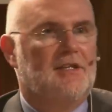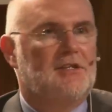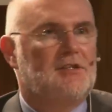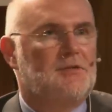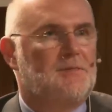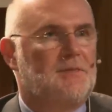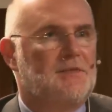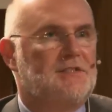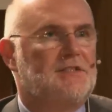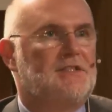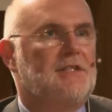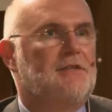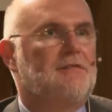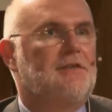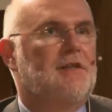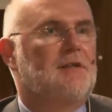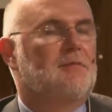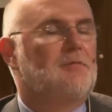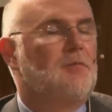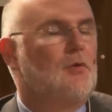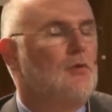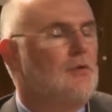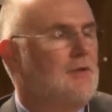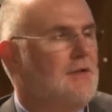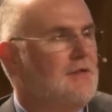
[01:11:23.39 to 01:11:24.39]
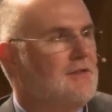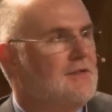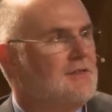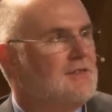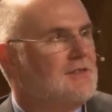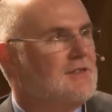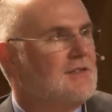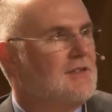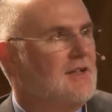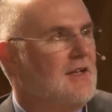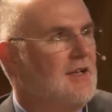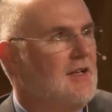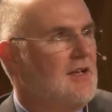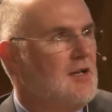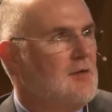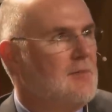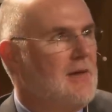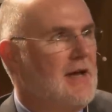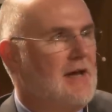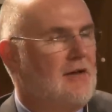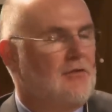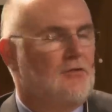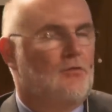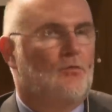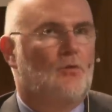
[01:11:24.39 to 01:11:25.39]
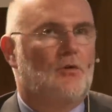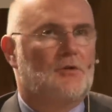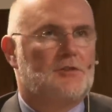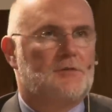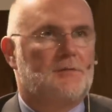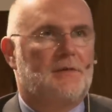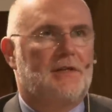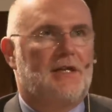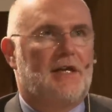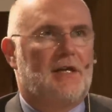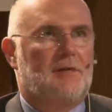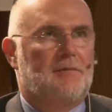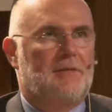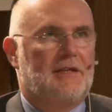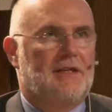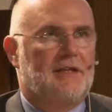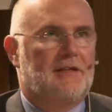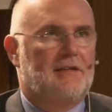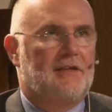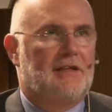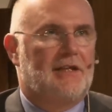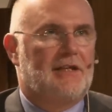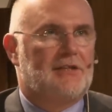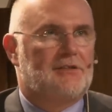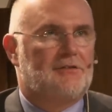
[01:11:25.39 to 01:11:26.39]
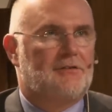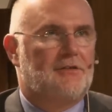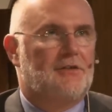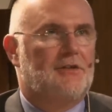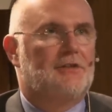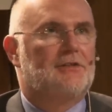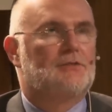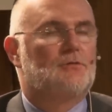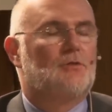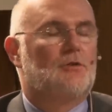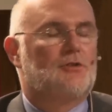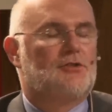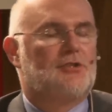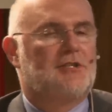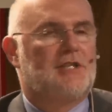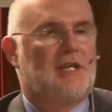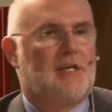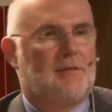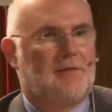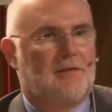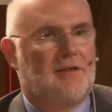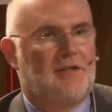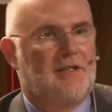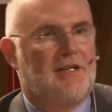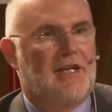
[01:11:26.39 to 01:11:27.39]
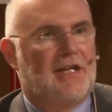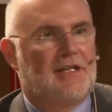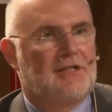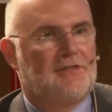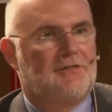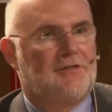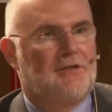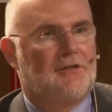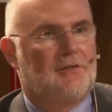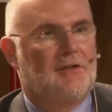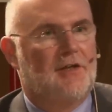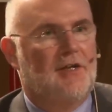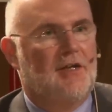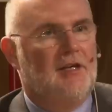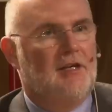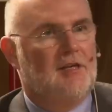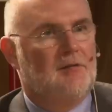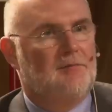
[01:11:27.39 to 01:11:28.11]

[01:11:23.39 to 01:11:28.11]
specific points about what's been happening in the last few years, what should happen in the next few.